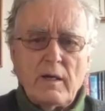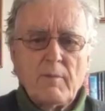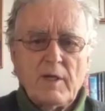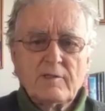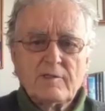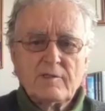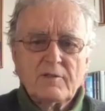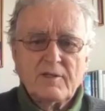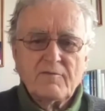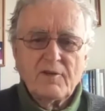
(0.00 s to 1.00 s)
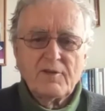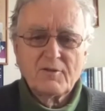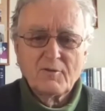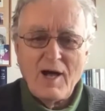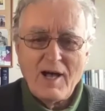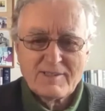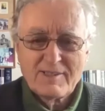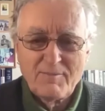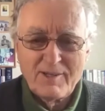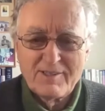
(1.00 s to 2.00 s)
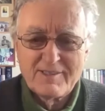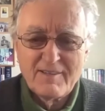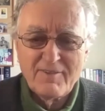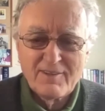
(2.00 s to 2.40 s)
I mean, it's not difficult to ask, but it's